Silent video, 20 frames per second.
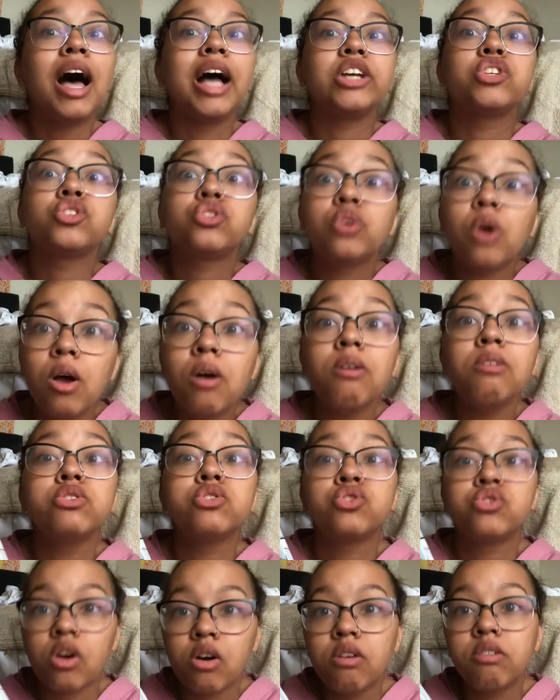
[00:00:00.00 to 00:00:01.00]
I
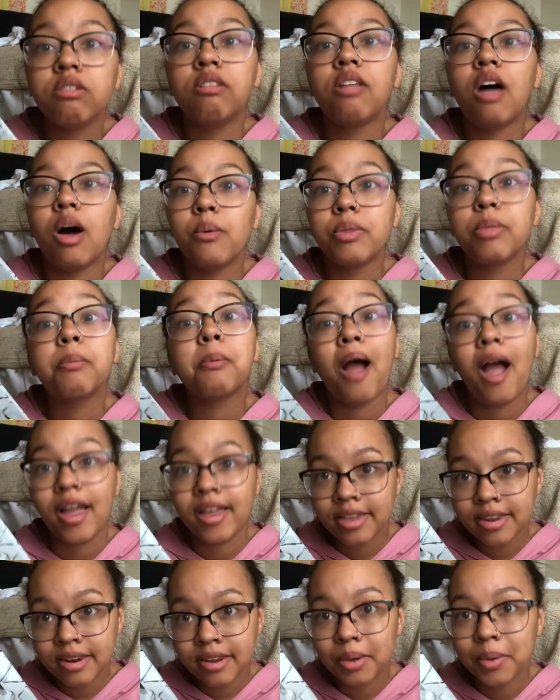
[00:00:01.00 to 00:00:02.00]
struggled a lot with
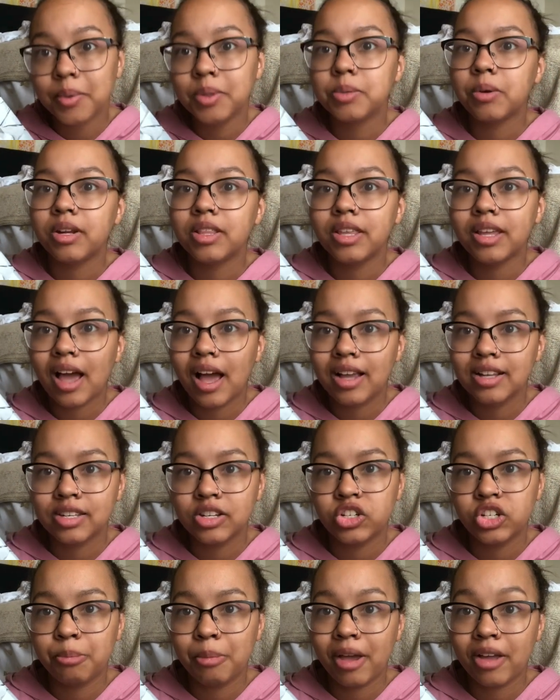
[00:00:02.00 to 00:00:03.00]
Ryan, who was one of the guys
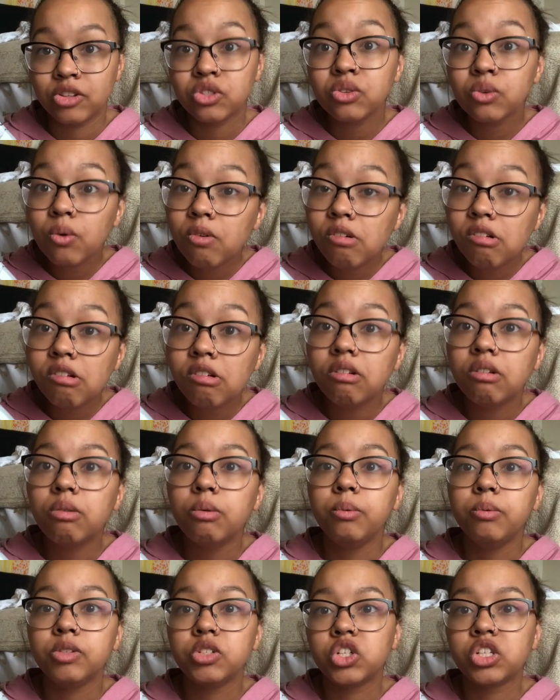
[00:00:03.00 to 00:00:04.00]
that she met at school,
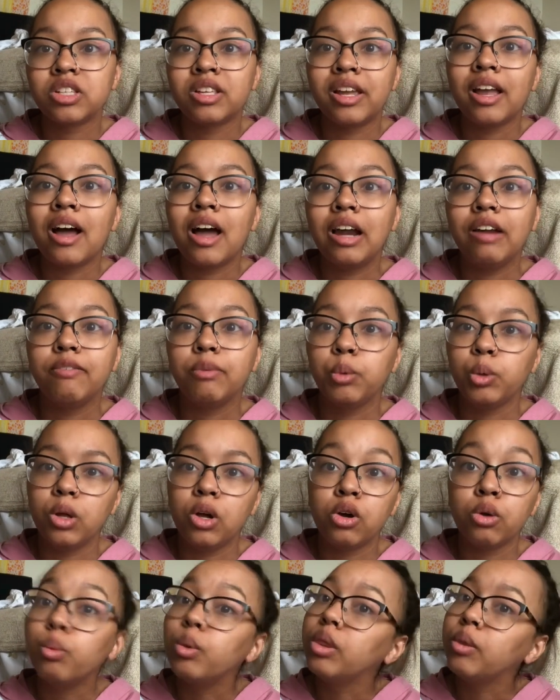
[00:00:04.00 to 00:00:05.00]
who was just like kind of
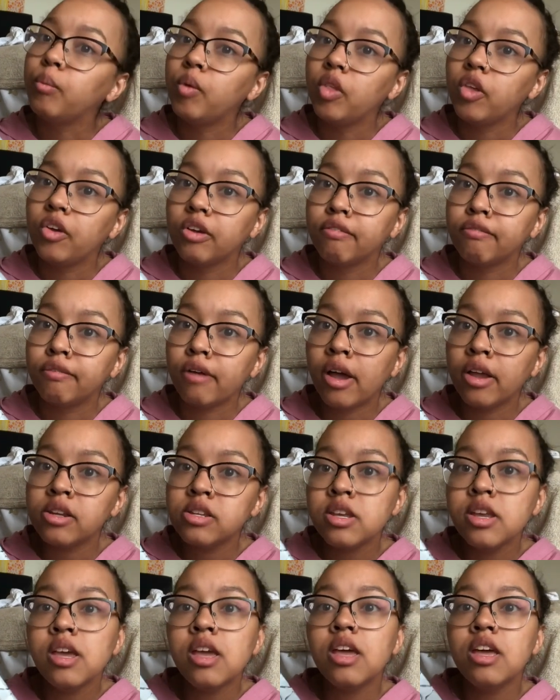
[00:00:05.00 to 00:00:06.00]
her really good
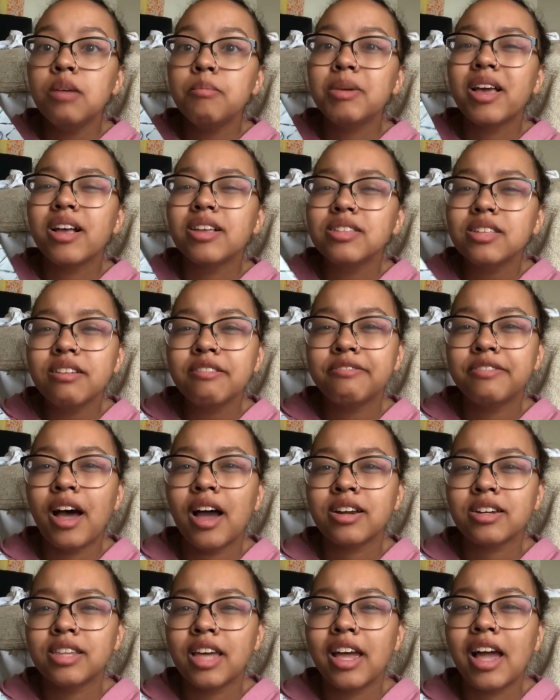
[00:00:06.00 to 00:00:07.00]
friend, because of the
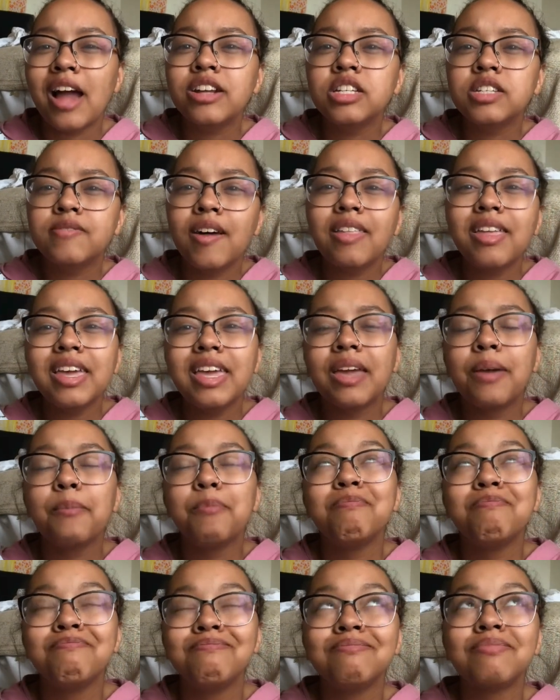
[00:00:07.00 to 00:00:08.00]
fact that I just felt like he
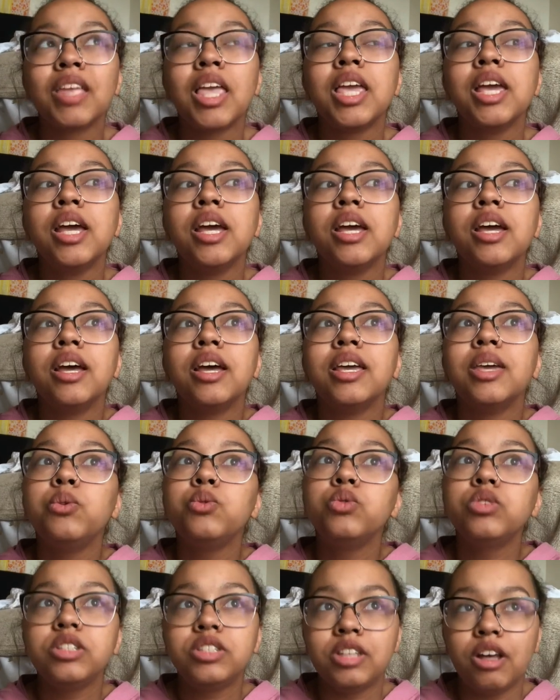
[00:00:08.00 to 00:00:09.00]

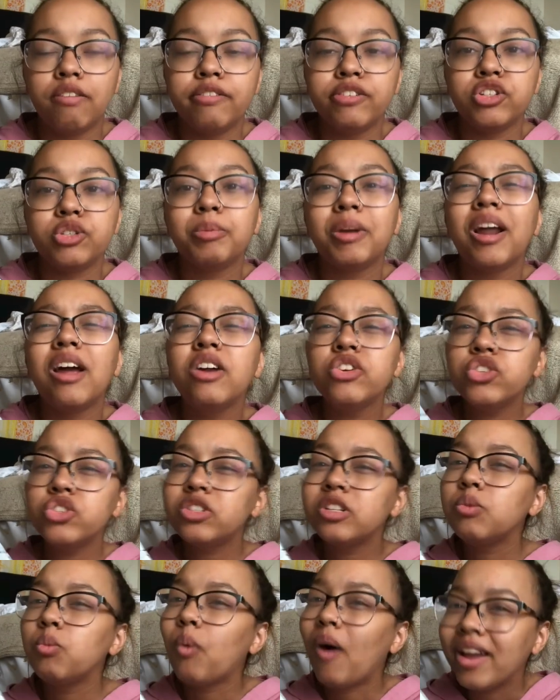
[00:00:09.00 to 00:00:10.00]
was really selfish. But I
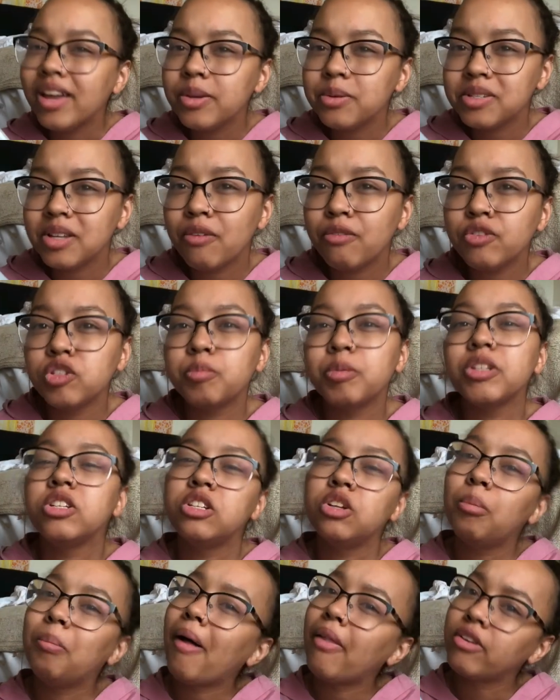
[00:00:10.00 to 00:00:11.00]
understand why he was selfish, but it
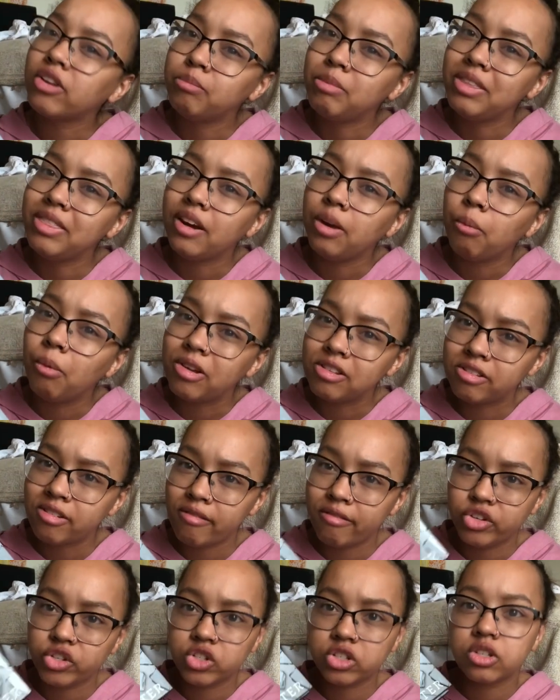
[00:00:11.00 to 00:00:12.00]
still bothered me that he was
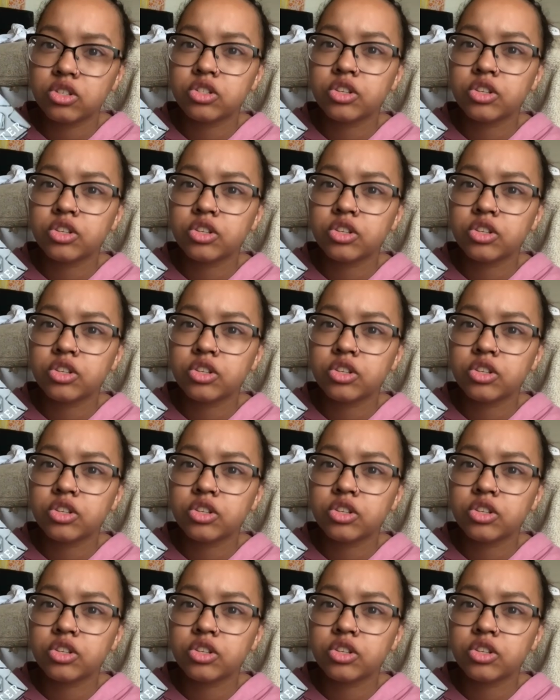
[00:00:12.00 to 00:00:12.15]
selfish.